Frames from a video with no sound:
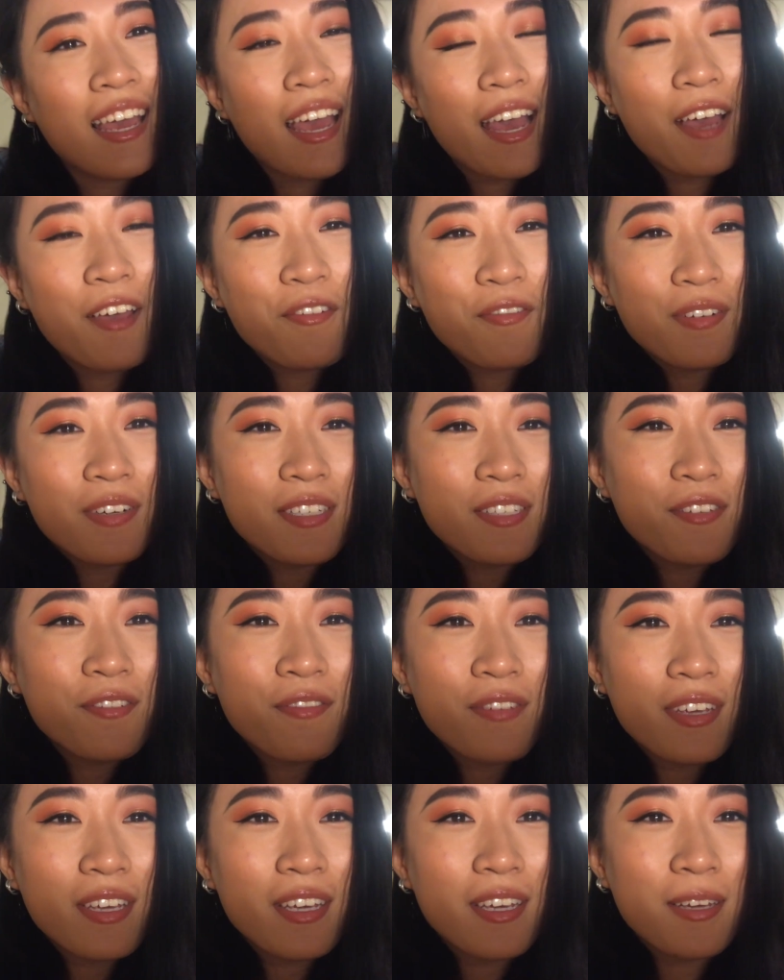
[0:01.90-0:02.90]
Hi friends and
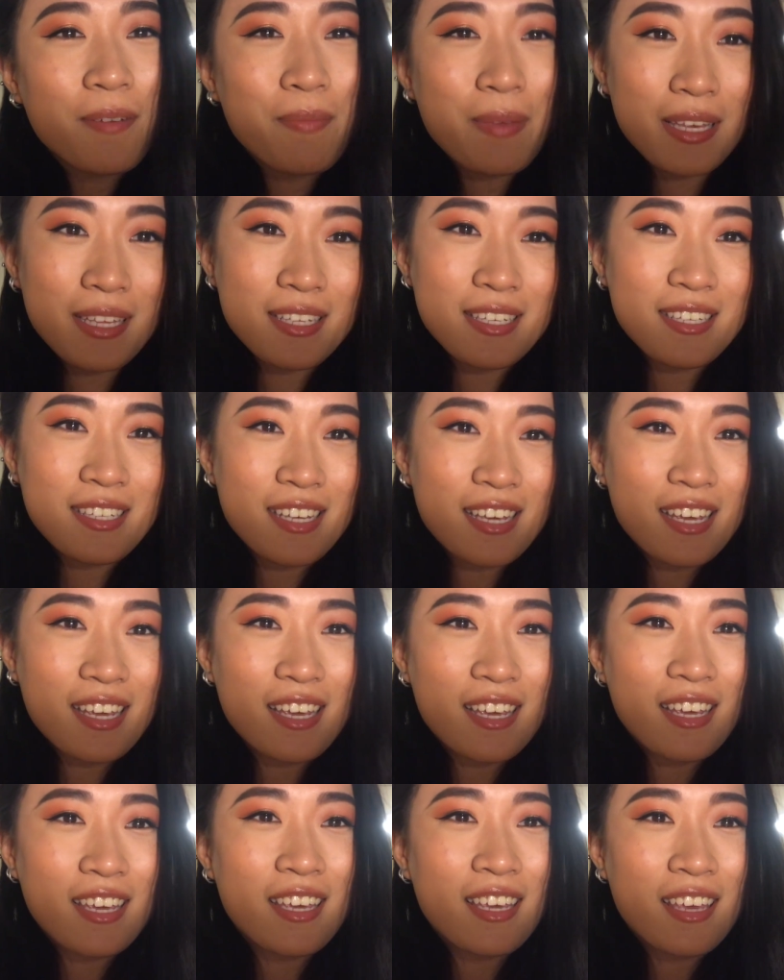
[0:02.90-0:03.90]
fam, it's
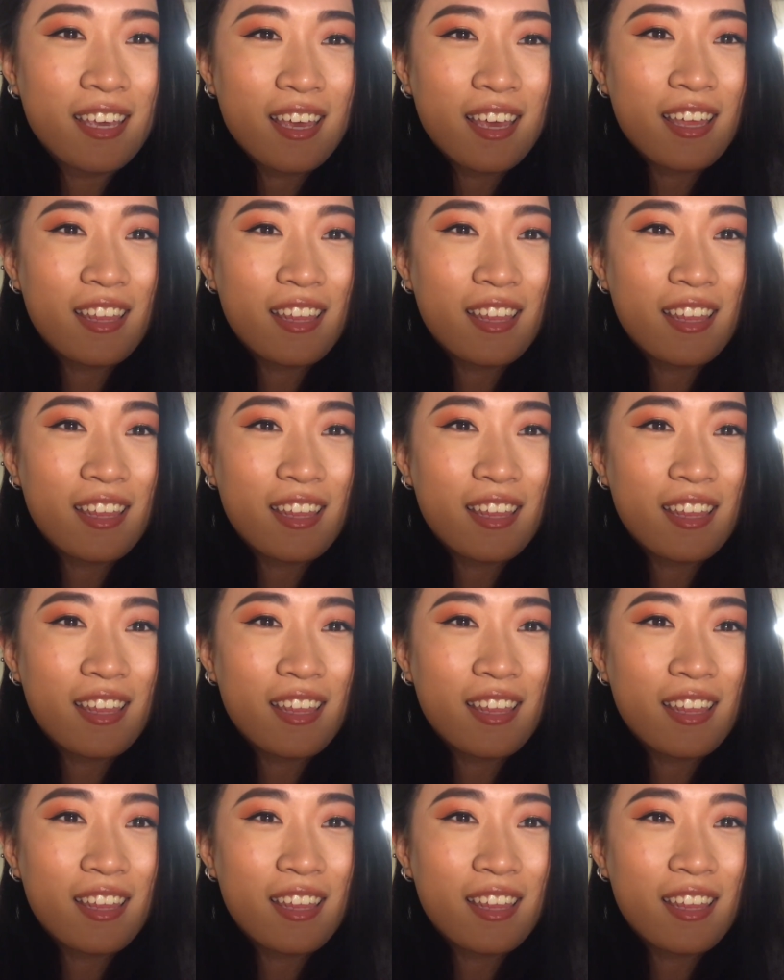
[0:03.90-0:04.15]
Ting.